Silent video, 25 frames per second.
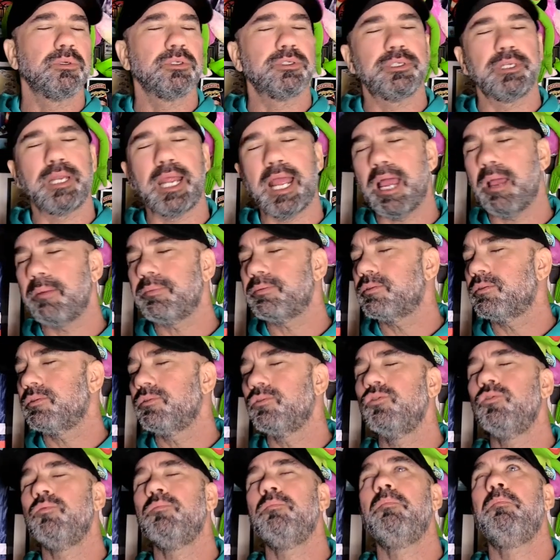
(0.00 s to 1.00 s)
was an
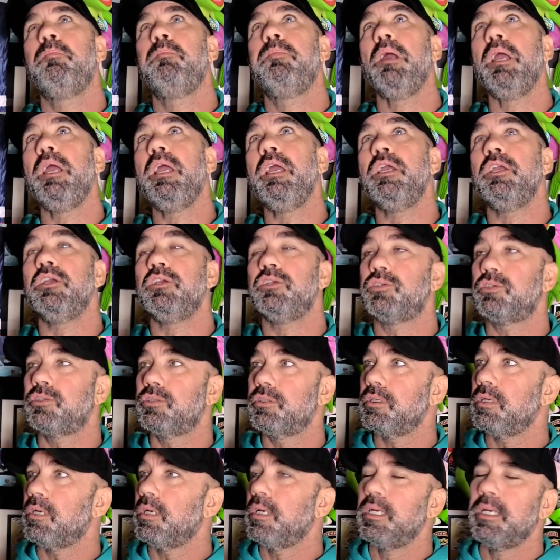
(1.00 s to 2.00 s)
absolute
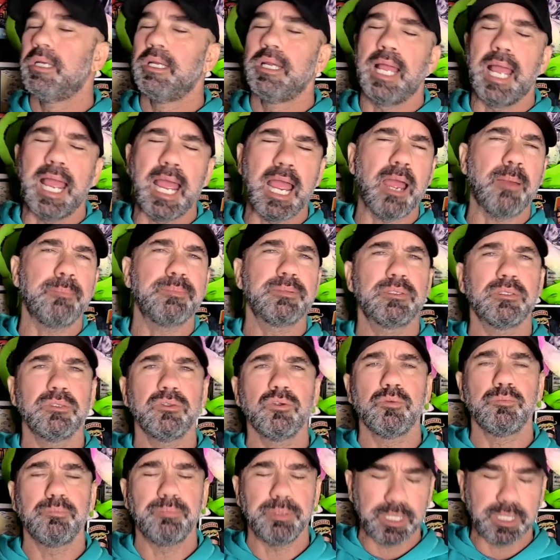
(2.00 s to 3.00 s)
beast. Absolute